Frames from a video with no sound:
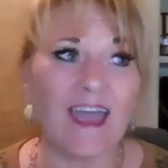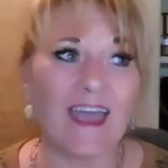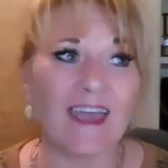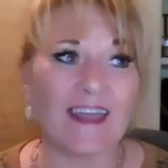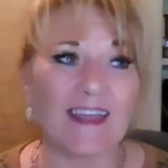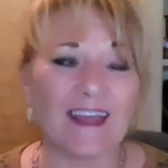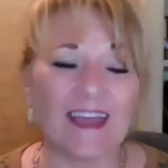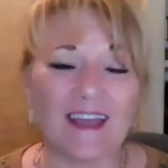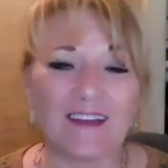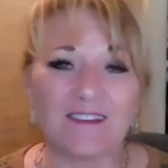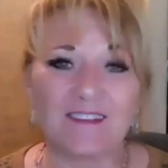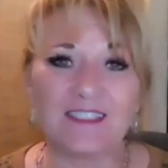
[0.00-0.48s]

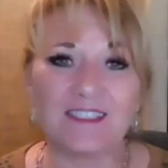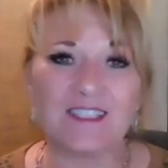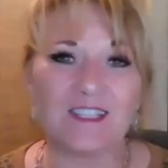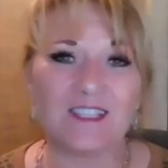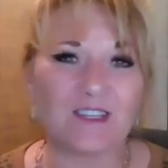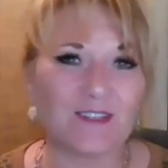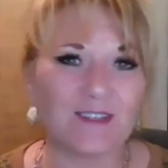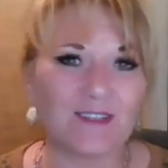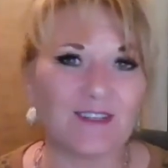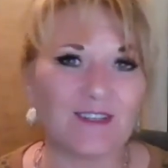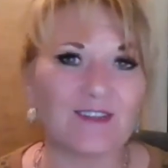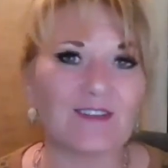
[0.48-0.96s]
And I have to
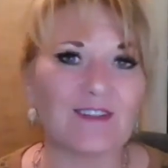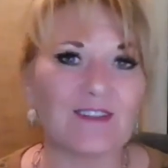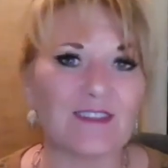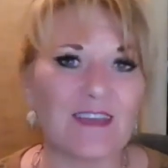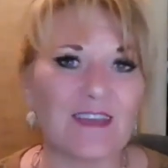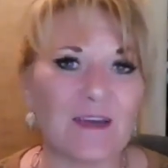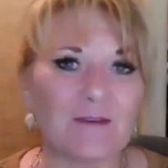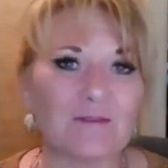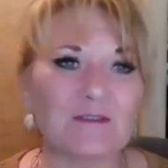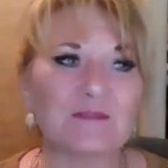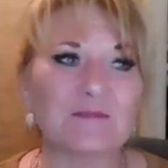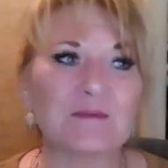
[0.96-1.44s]
tell you
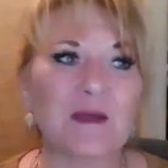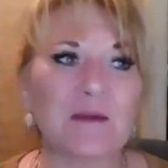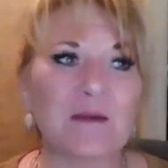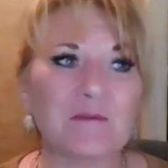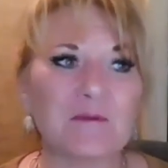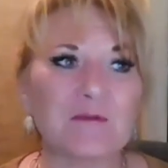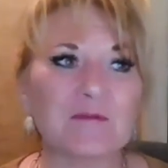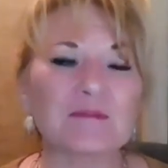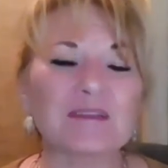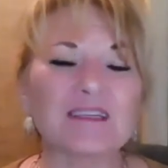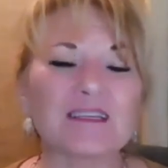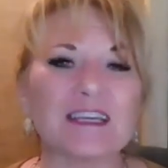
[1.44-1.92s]
that was
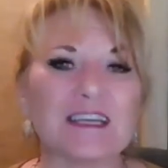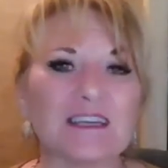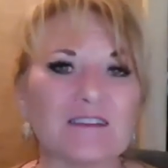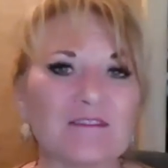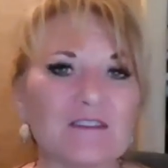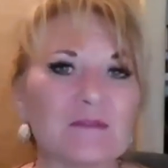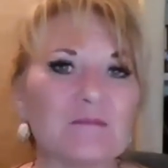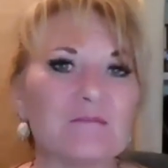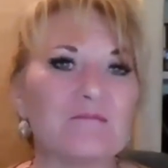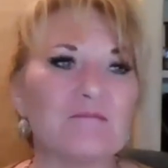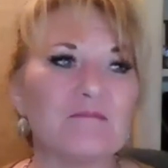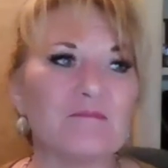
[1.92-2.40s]
probably
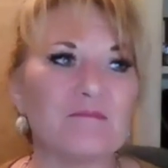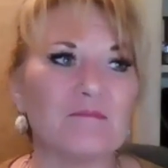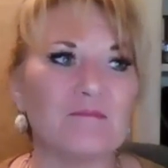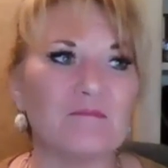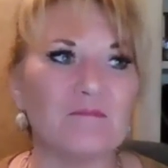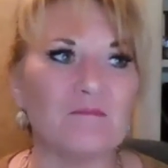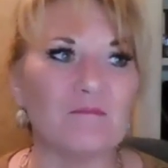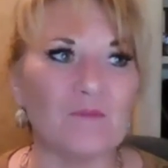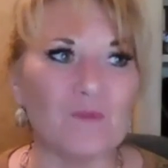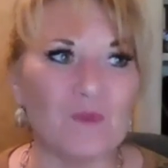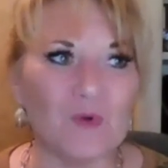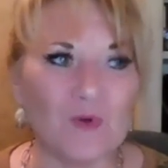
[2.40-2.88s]
even
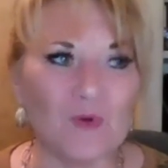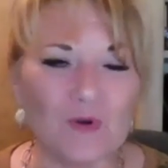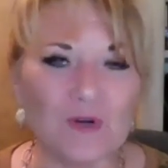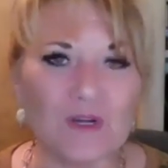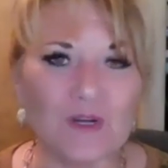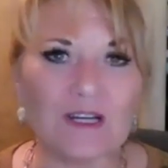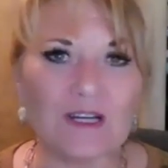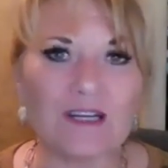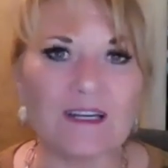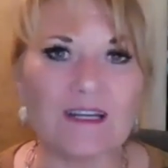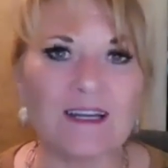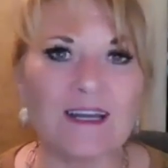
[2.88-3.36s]

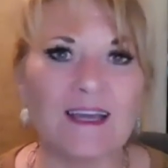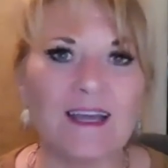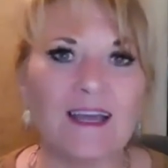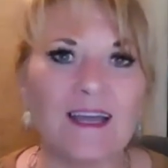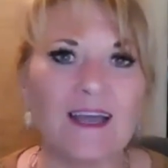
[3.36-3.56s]
more